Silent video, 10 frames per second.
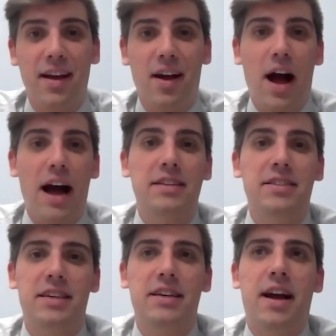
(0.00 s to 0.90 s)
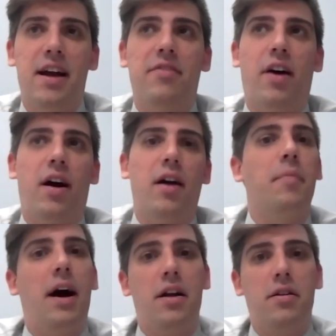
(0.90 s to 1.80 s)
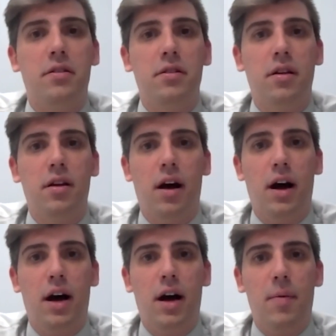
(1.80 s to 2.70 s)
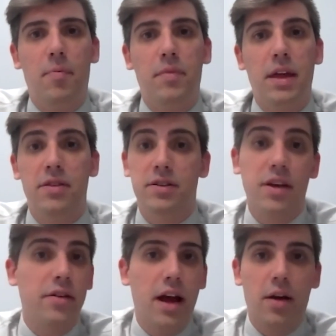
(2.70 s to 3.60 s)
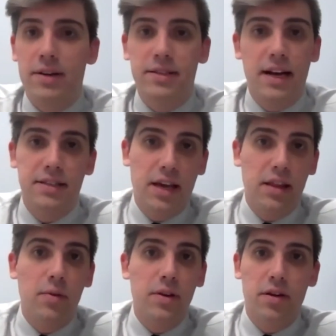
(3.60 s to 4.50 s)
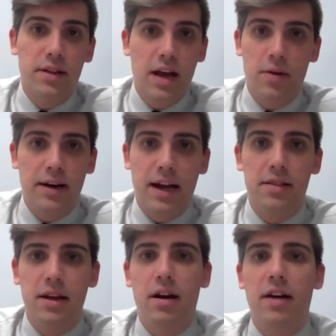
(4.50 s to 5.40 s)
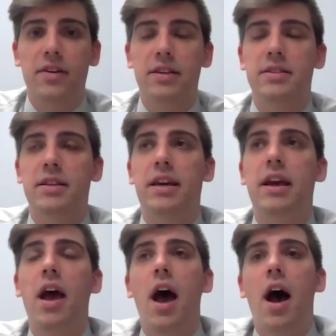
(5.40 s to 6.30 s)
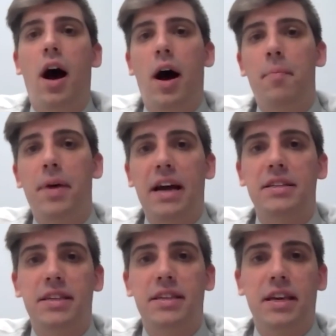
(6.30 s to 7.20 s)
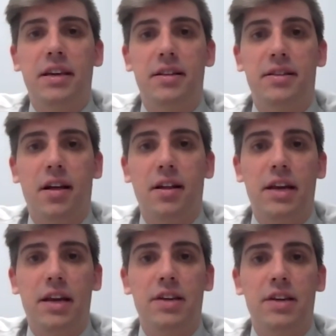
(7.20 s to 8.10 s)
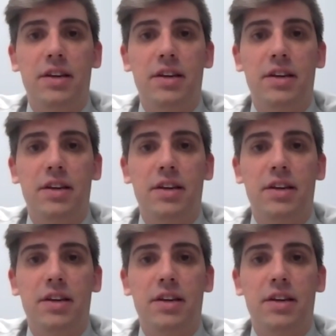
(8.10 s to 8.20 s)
I see kind of our model, and there's other networks, not saying that we're the only network out there, obviously, but I see consolidation